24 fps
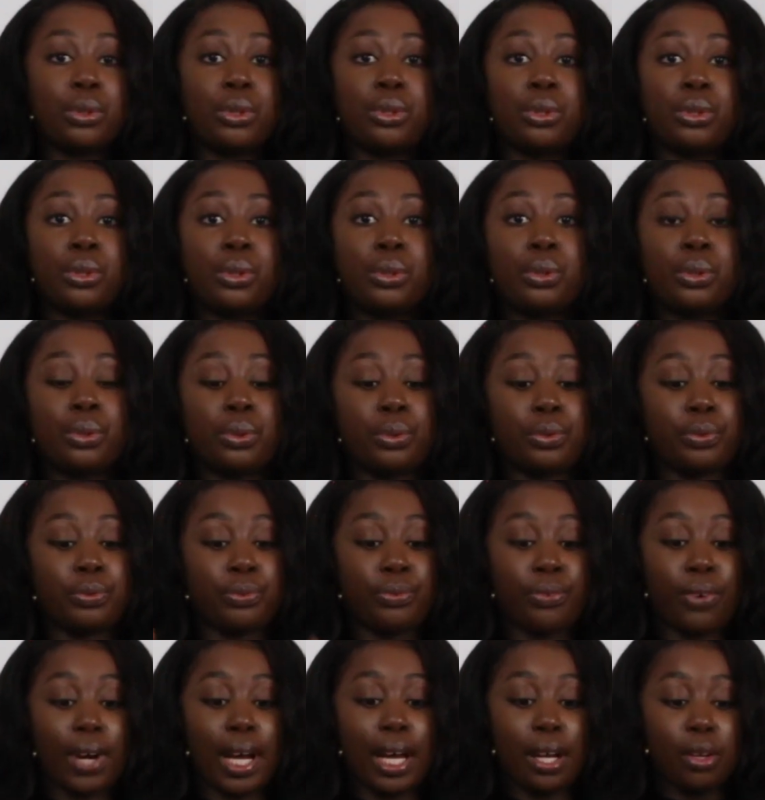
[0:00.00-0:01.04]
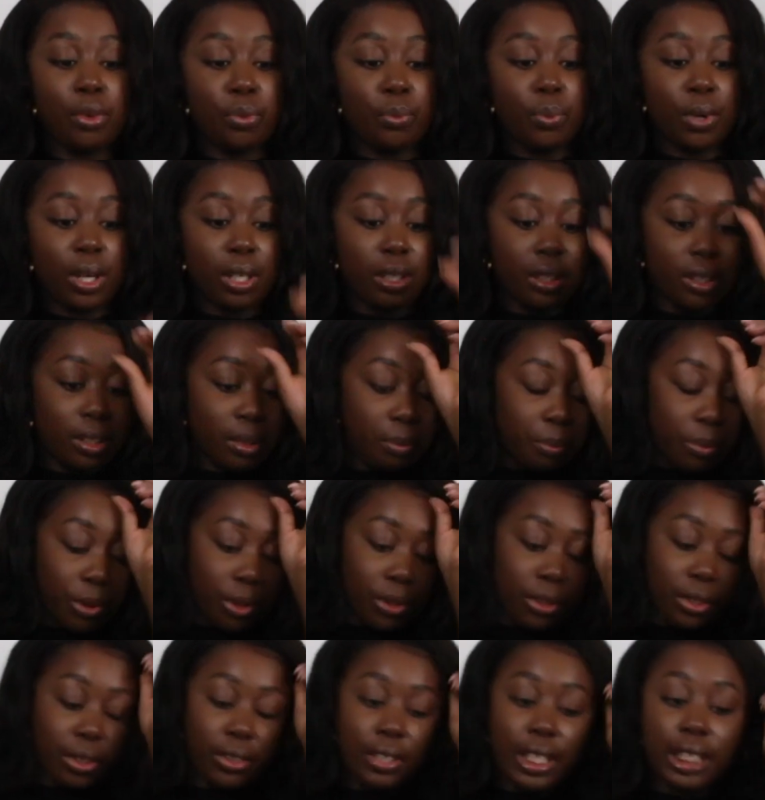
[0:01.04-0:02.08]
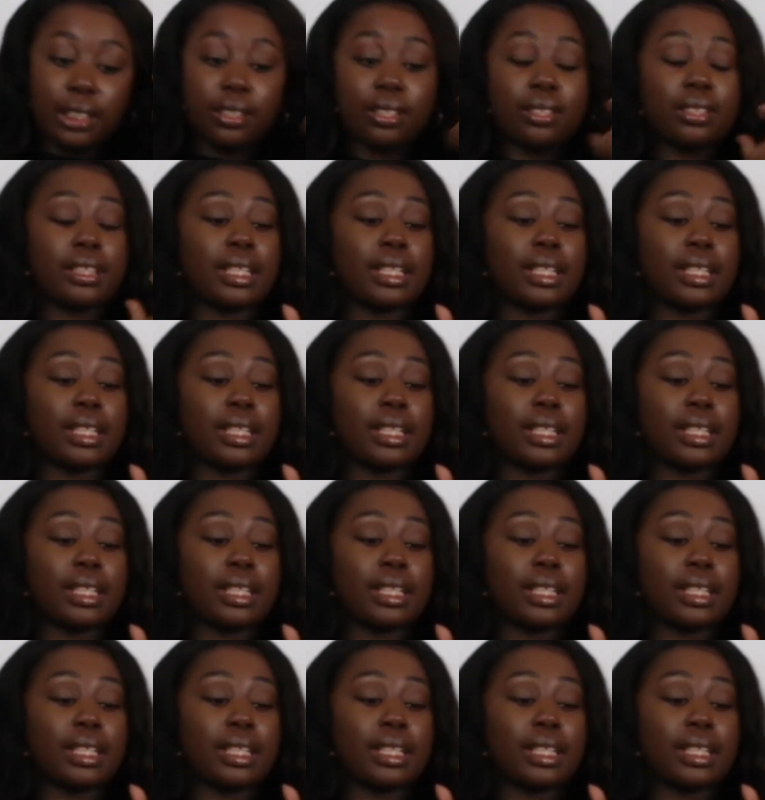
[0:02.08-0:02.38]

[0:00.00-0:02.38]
to fry 1 burger at a